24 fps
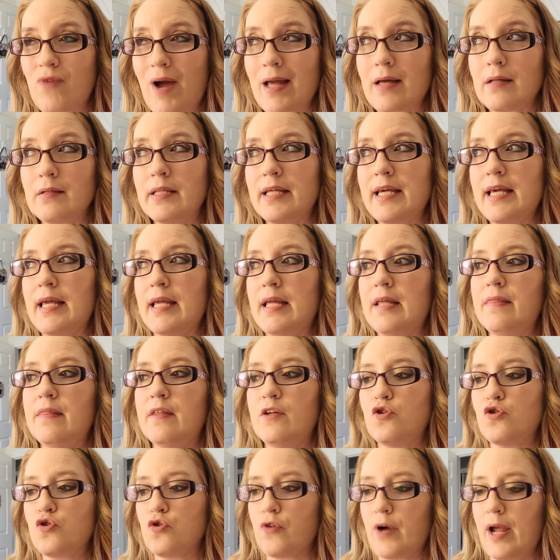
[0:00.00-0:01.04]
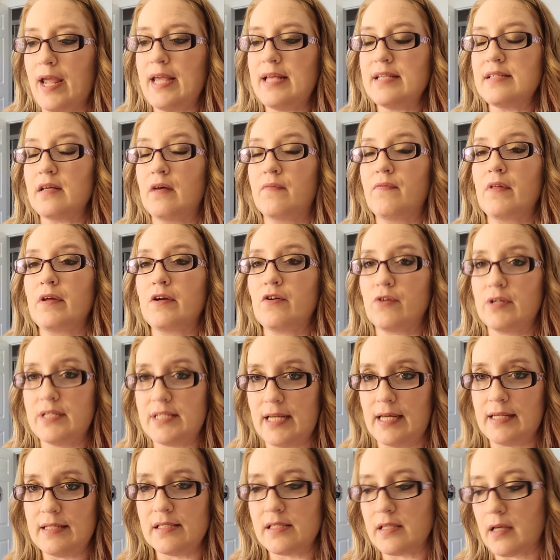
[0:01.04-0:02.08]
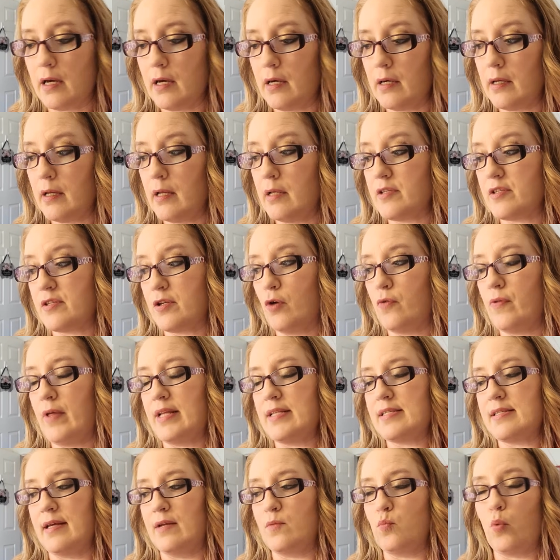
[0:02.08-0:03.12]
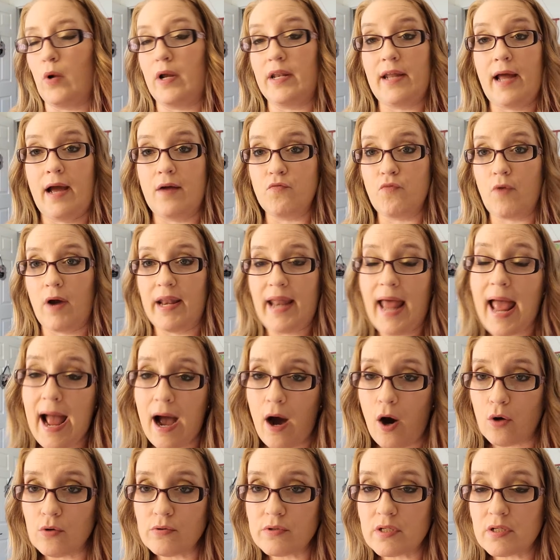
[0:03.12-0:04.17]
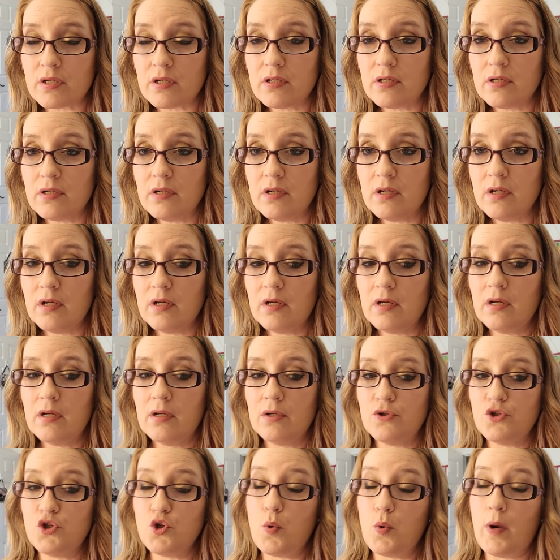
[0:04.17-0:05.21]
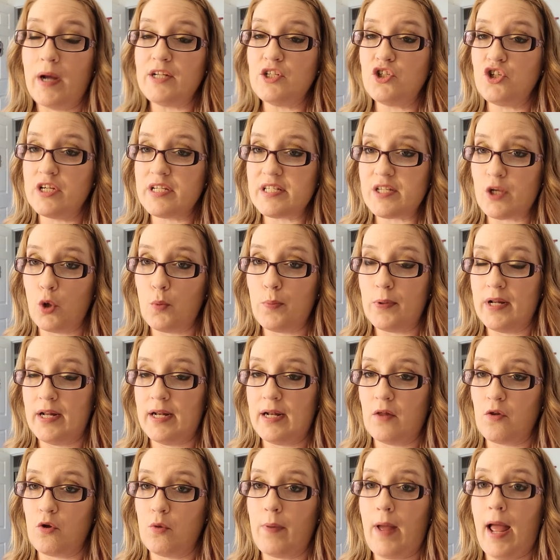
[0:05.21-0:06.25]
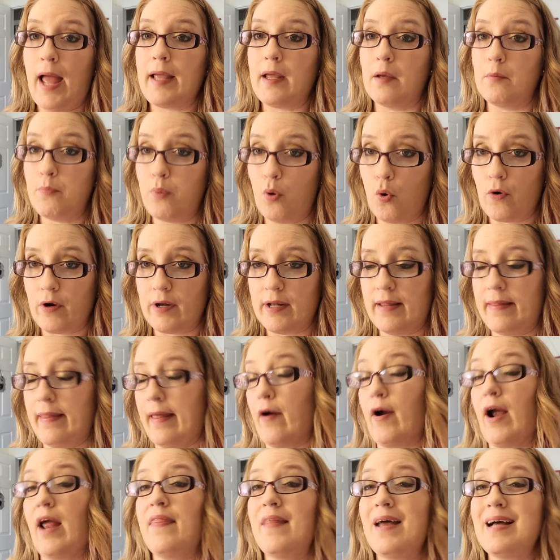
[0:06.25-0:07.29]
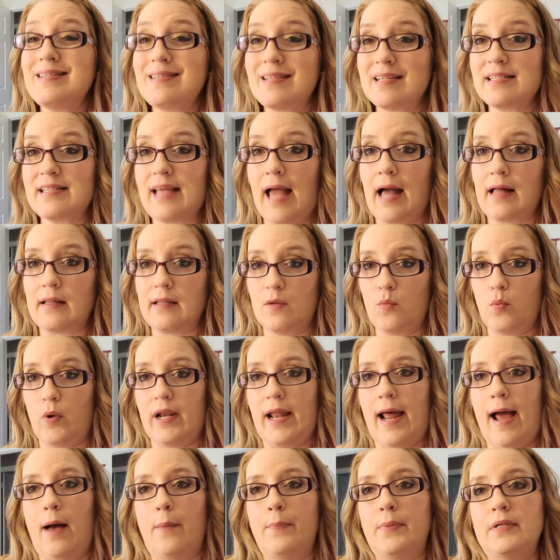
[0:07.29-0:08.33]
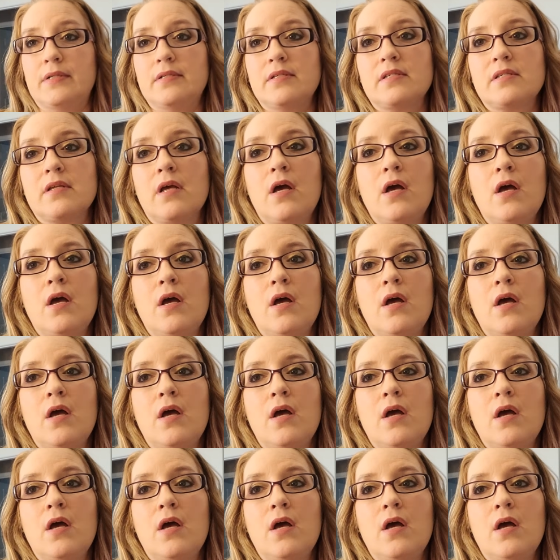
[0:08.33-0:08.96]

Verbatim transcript: directly in the trays of the credenza. So they said, when I run out, do I just open another bag and pour it in there? And that's exactly what happens.